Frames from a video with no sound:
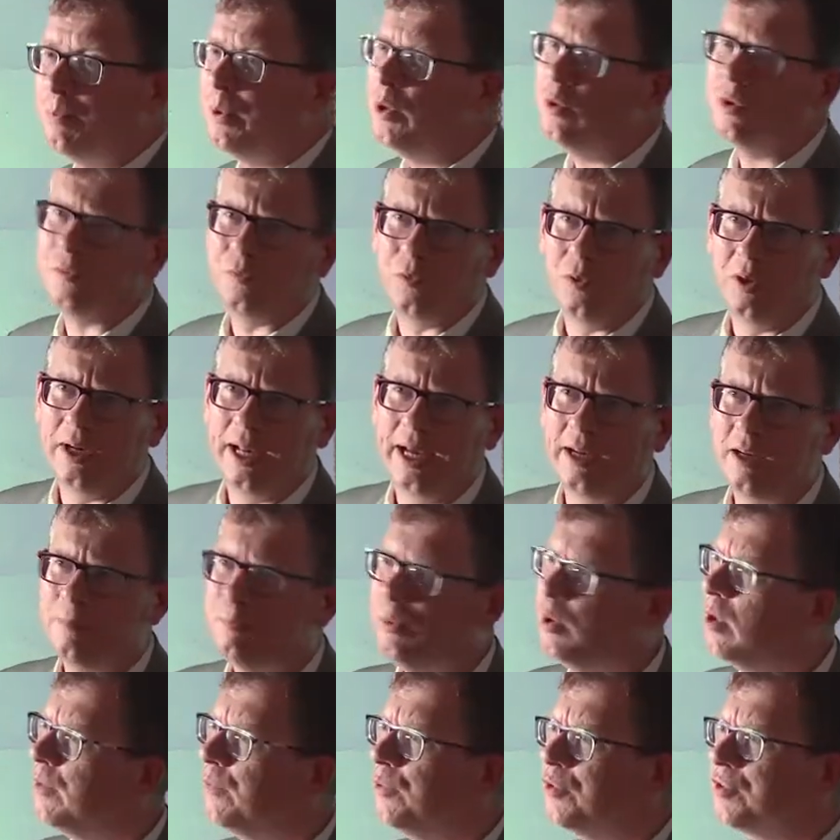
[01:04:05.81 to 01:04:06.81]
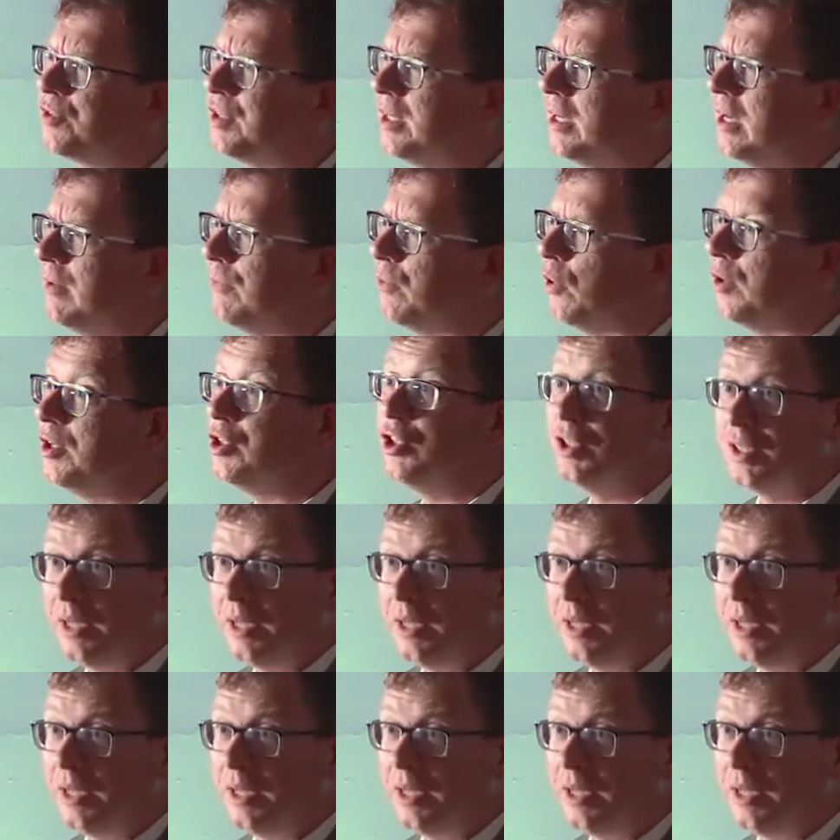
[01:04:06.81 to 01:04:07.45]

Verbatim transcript: beautiful lady, beautiful singing voice.